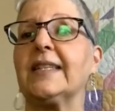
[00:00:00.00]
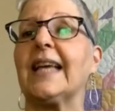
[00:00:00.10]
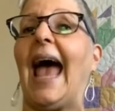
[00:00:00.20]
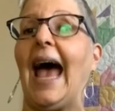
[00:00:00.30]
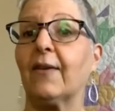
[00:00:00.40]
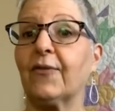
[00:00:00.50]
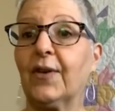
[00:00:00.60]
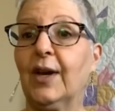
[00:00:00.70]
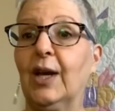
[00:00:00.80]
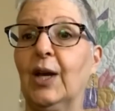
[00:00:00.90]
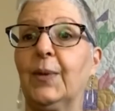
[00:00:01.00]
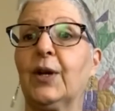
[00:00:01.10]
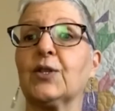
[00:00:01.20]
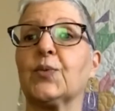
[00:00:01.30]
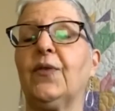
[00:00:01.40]
fee to half
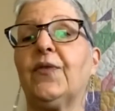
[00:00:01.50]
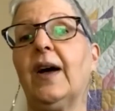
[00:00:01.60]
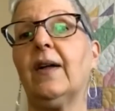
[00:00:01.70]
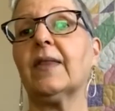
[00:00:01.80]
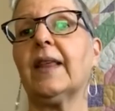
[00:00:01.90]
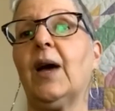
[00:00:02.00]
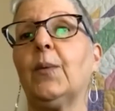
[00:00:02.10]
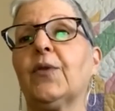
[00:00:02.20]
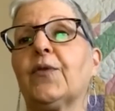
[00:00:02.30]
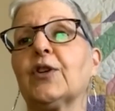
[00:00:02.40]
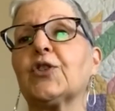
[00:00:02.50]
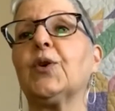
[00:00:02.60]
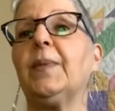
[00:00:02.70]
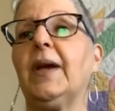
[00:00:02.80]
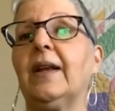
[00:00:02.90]
because we felt that with
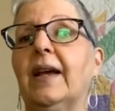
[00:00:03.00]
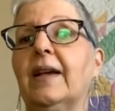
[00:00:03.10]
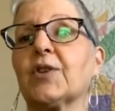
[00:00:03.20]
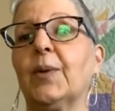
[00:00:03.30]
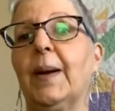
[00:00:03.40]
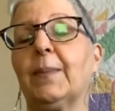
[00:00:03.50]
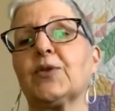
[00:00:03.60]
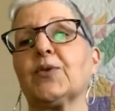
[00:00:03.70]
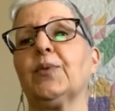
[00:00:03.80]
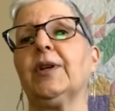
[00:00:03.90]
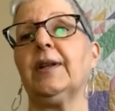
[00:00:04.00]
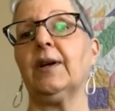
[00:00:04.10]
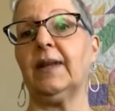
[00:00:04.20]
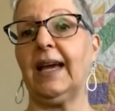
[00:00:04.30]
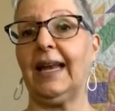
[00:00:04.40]
virtual meetings, our members were
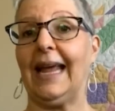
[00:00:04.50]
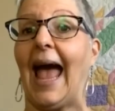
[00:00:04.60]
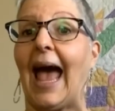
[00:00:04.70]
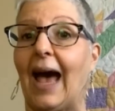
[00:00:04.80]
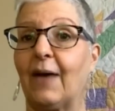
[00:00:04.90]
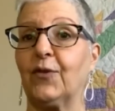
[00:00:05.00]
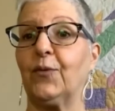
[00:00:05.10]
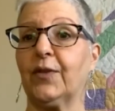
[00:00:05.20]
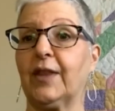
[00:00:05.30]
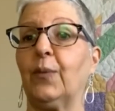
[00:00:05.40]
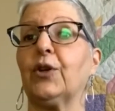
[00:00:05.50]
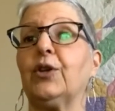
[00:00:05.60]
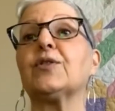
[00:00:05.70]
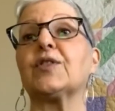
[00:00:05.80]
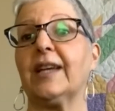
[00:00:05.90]
really only getting half of what they were
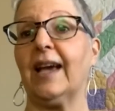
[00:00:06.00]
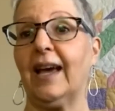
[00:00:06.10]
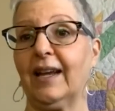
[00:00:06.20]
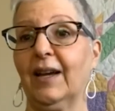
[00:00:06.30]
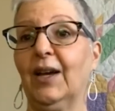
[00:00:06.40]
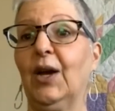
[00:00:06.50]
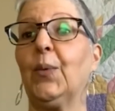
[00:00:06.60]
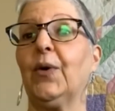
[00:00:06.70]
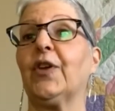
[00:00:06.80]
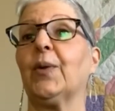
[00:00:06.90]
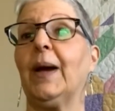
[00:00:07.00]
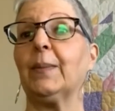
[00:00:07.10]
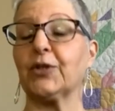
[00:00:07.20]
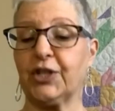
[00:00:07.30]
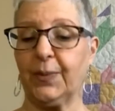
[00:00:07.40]
used to getting with their
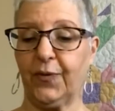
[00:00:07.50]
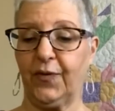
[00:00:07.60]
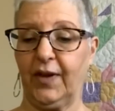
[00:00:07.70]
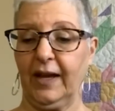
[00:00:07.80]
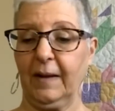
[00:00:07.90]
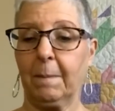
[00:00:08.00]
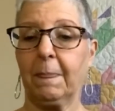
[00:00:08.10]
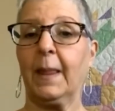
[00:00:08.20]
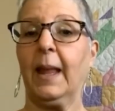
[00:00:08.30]
membership fee.